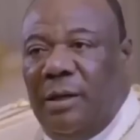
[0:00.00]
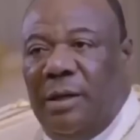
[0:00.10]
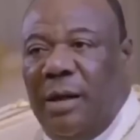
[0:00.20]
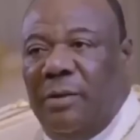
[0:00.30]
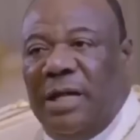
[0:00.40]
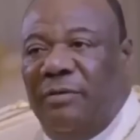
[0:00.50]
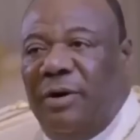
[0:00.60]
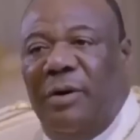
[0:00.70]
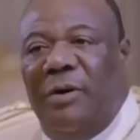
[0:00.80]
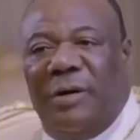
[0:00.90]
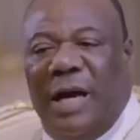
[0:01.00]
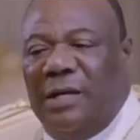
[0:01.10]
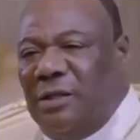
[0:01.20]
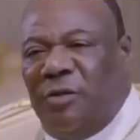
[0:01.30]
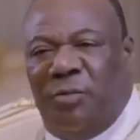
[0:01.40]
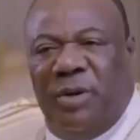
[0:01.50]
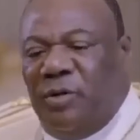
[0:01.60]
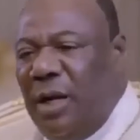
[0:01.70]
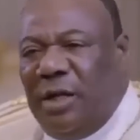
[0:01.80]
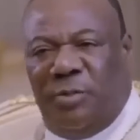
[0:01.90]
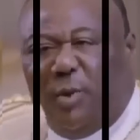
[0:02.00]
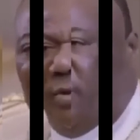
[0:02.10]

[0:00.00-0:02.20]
I was having all kinds of spiritual